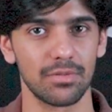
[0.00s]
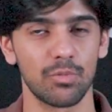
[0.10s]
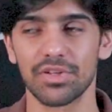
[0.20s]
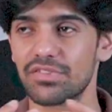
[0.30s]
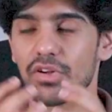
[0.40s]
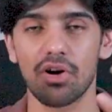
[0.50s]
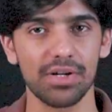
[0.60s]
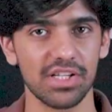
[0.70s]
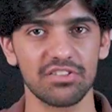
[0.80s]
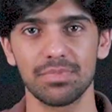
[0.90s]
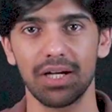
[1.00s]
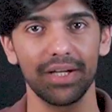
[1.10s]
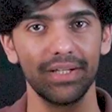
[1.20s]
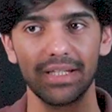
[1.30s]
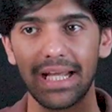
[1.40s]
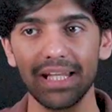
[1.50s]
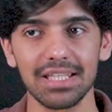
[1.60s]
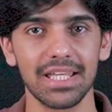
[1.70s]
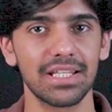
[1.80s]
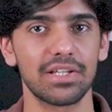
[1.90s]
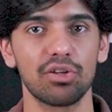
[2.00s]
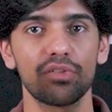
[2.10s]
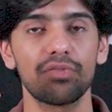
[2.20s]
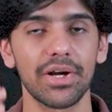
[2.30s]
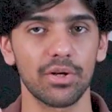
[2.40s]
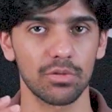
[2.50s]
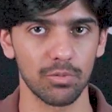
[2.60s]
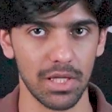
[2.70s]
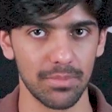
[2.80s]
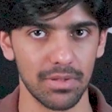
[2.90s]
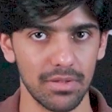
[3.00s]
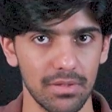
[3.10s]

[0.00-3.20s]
What's the context behind anything that you can find on the web?